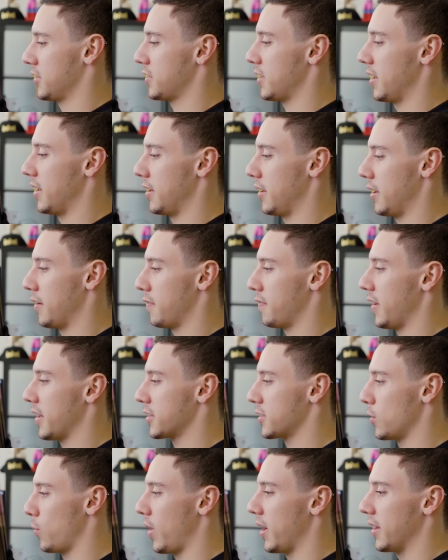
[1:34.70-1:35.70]
it
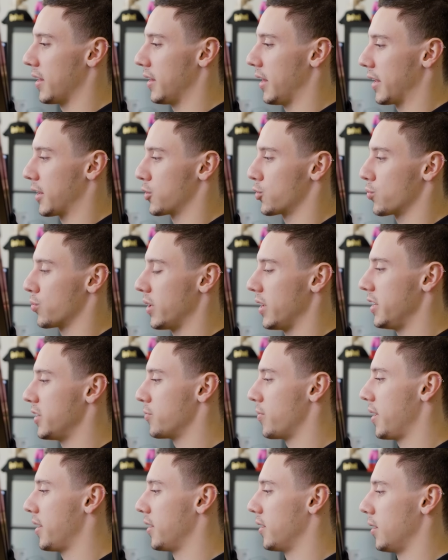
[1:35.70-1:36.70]
affects the way that like trees
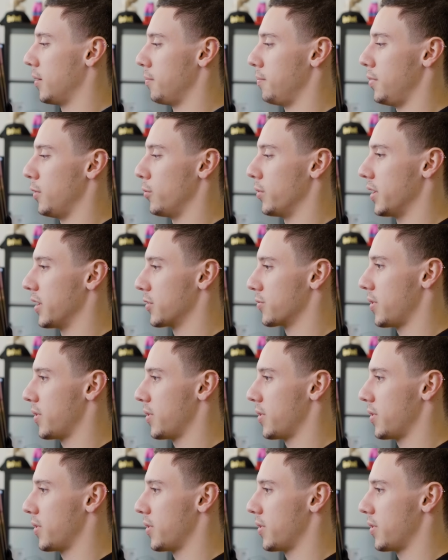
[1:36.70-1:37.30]
render, buildings